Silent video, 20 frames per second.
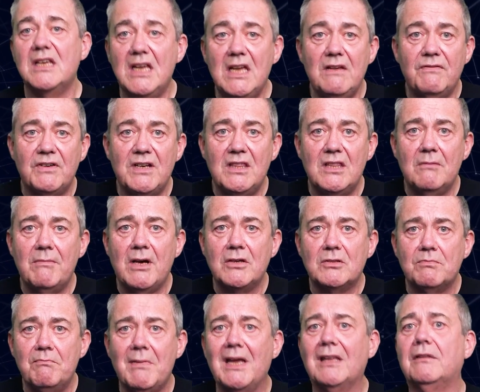even in the
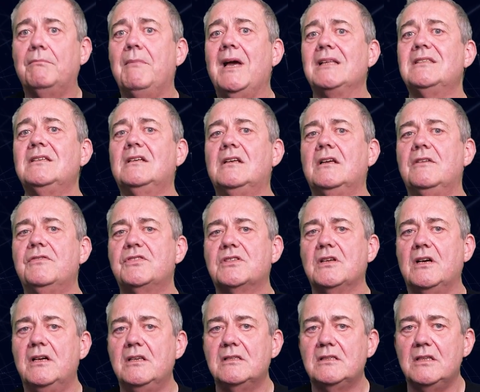most mathematical of
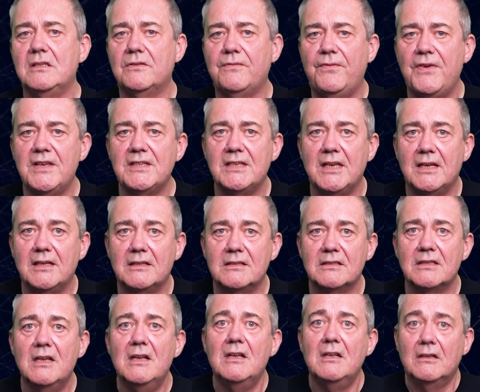sciences, physics,